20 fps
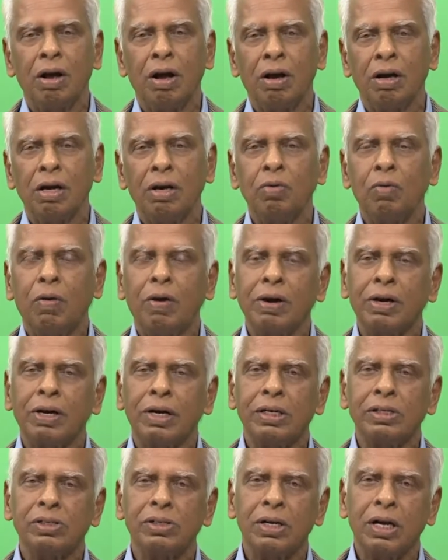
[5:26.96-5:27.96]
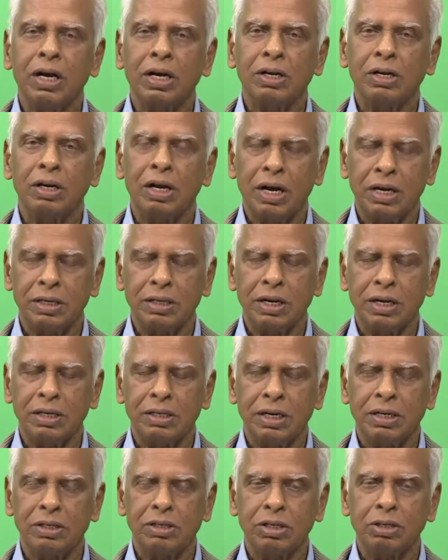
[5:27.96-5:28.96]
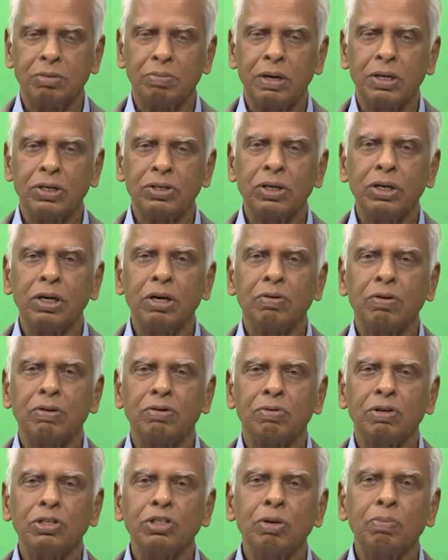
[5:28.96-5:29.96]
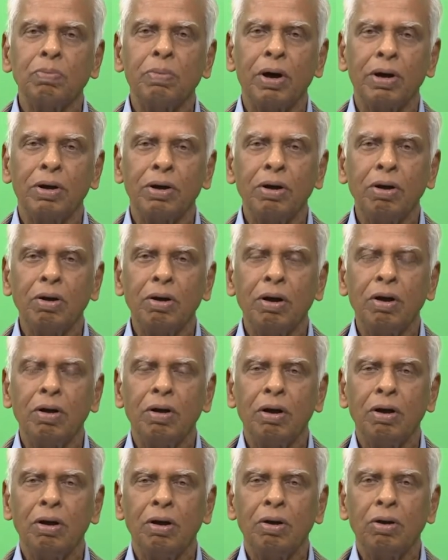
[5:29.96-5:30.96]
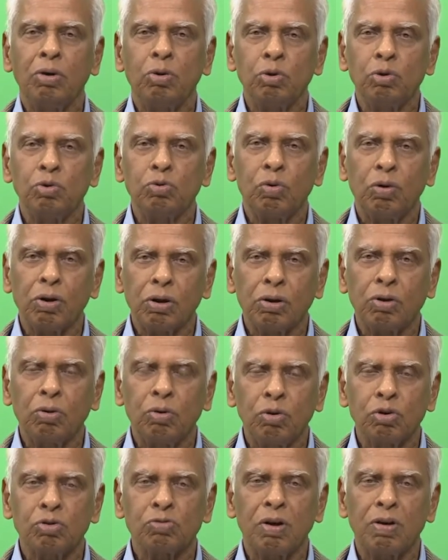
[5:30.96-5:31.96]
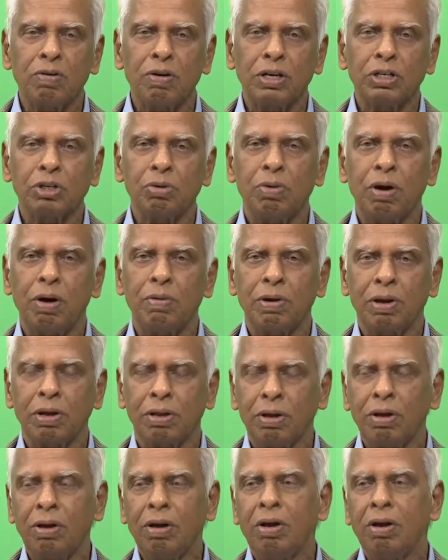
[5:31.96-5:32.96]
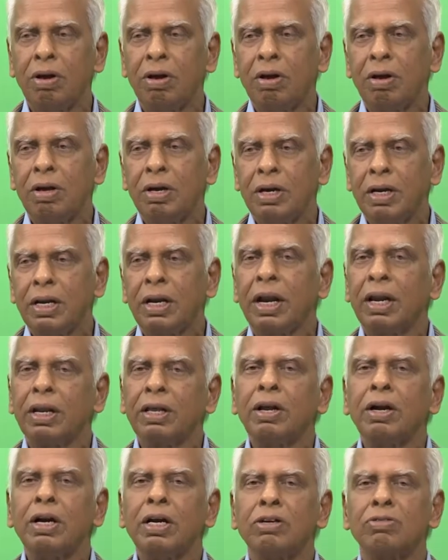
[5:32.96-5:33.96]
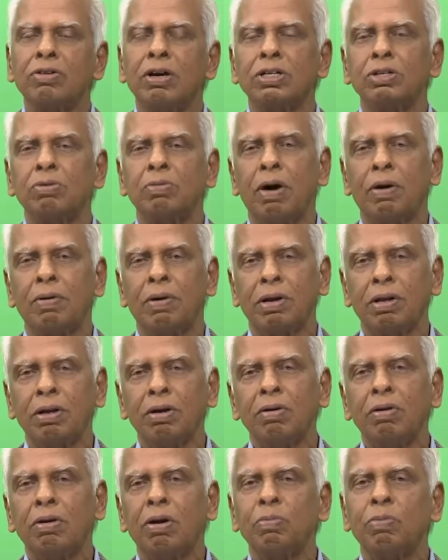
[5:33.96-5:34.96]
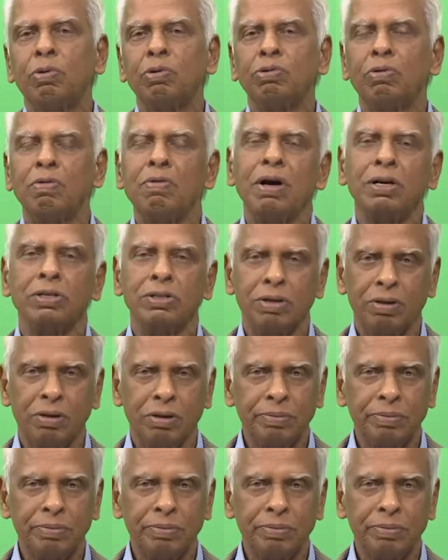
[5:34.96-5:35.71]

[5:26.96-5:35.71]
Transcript: In one tradition, as I just mentioned, it was Vaishampayana, whose work goes by Vyasa Mahabharata. In another, it is Vyasa Mahabharata, composed by Vyasa.